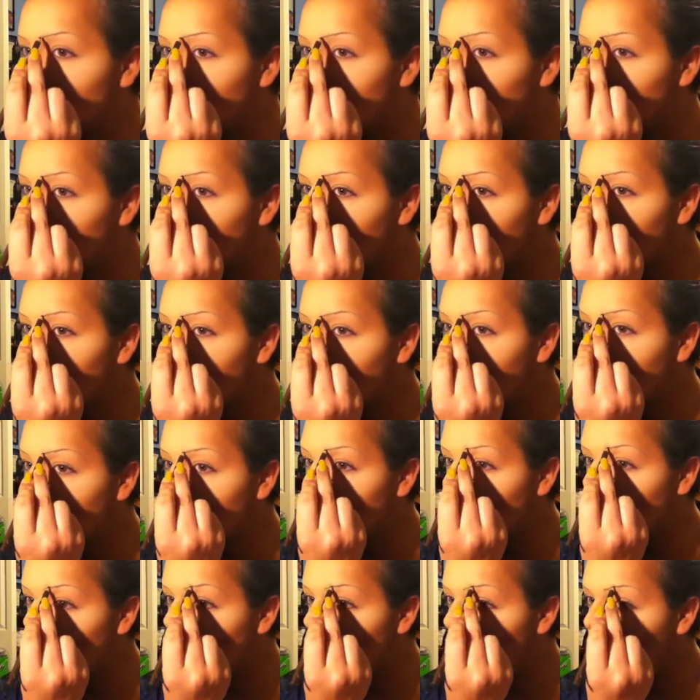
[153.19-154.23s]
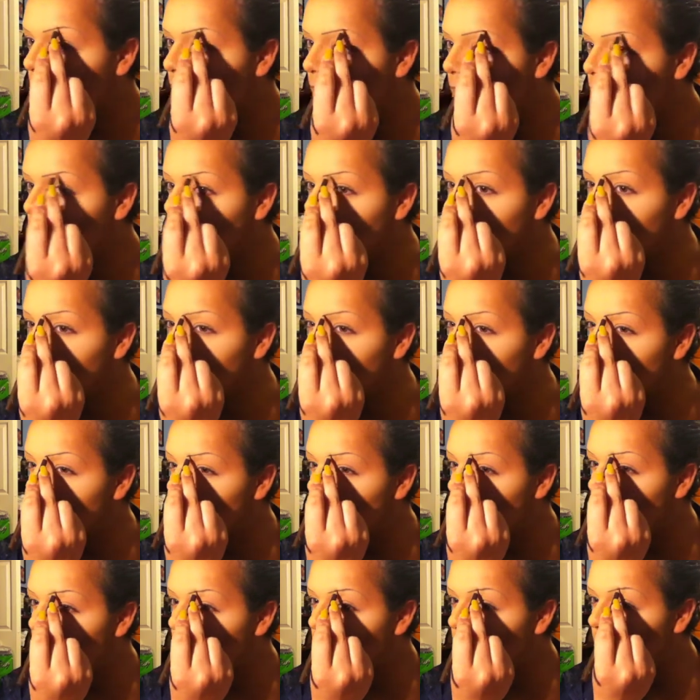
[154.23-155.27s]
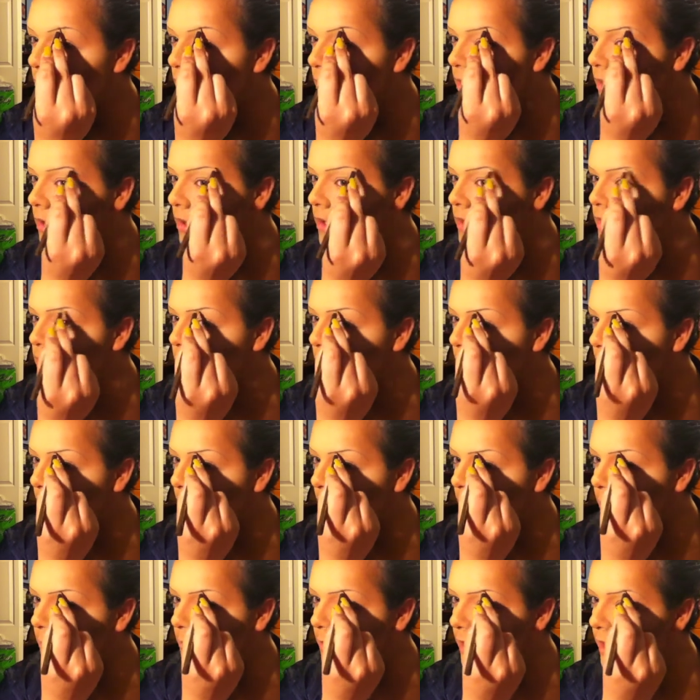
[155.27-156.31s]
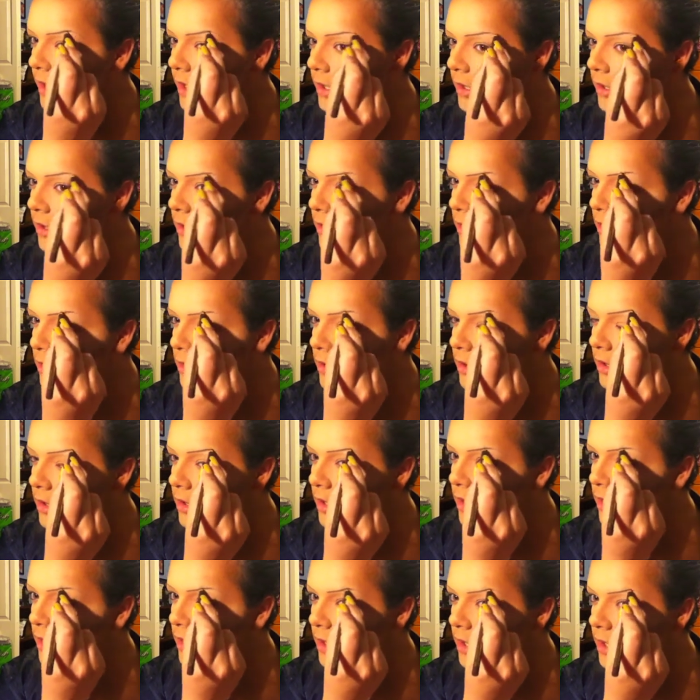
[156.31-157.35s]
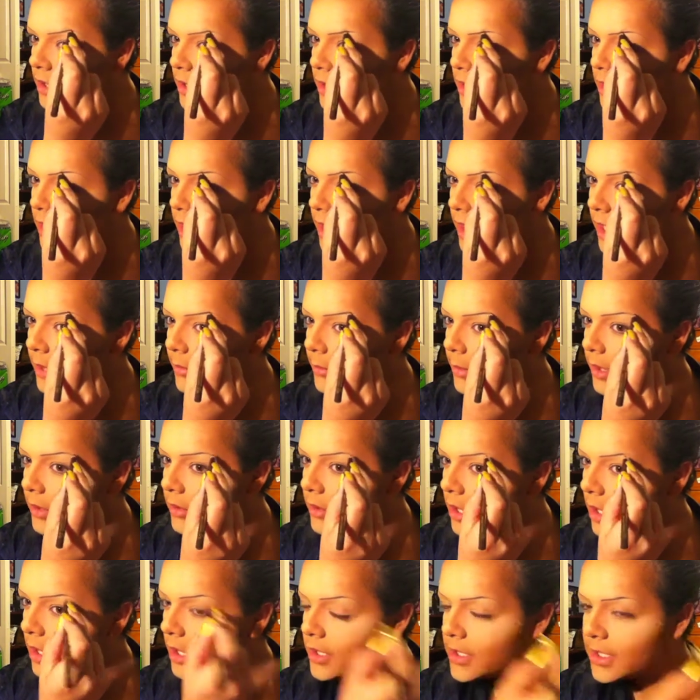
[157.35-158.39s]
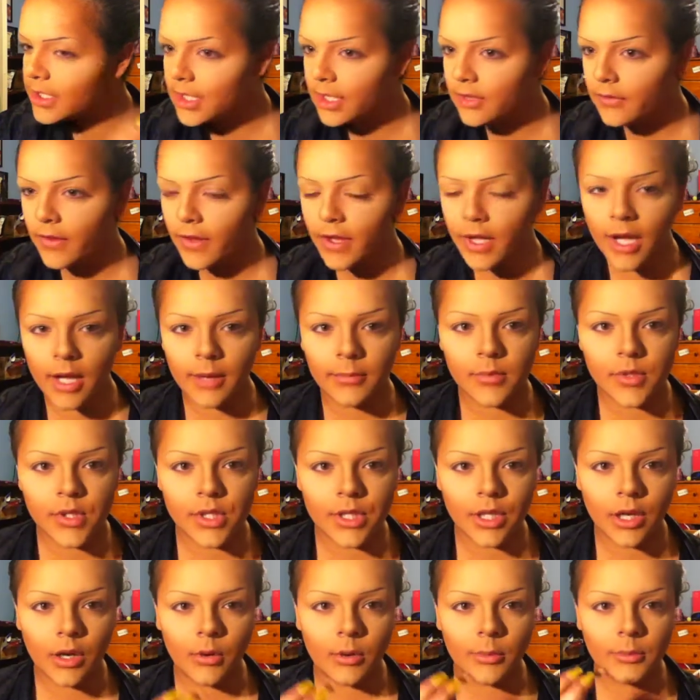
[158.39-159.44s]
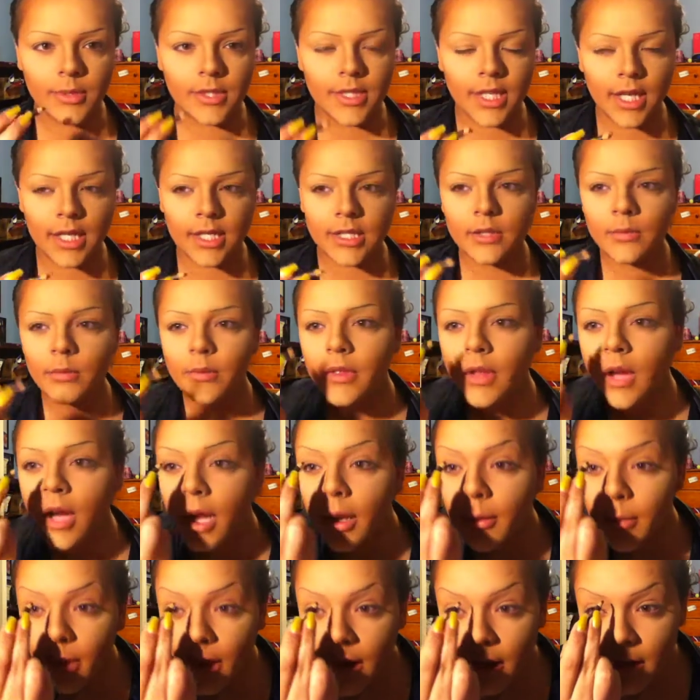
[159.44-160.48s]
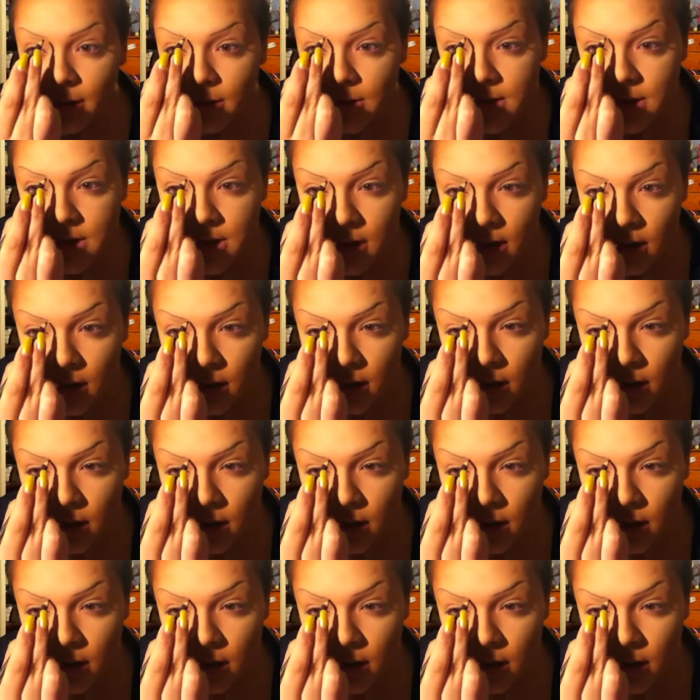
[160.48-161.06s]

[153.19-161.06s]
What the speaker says: La la la. So I'm like an eyebrow Nazi. Like, I'm so obsessed with eyebrows.